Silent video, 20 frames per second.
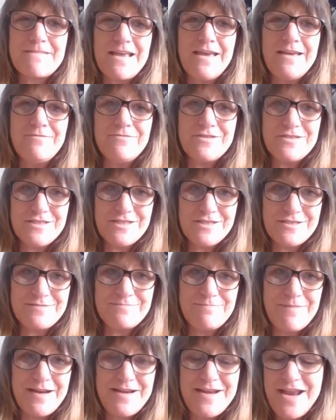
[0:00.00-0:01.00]
If it's
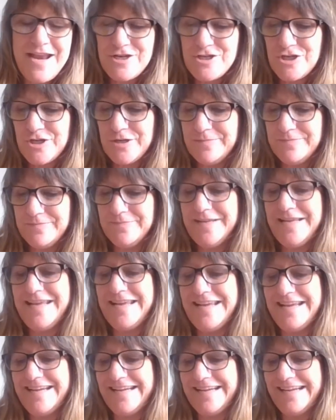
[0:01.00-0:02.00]
just my nature.
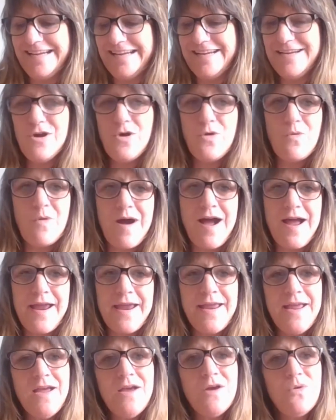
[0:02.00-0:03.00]

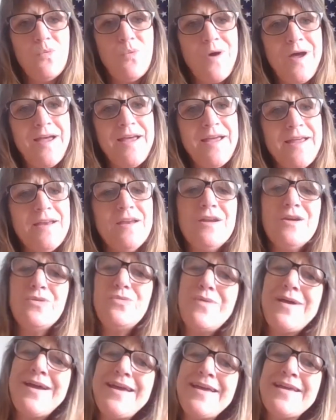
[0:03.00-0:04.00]
Why? What?
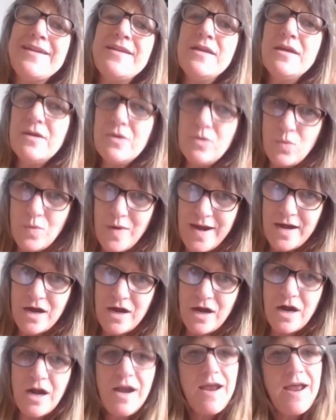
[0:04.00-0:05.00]
When?
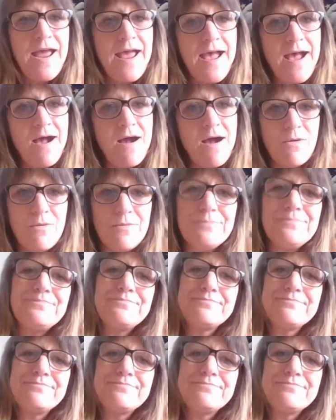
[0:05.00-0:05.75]
Where? How?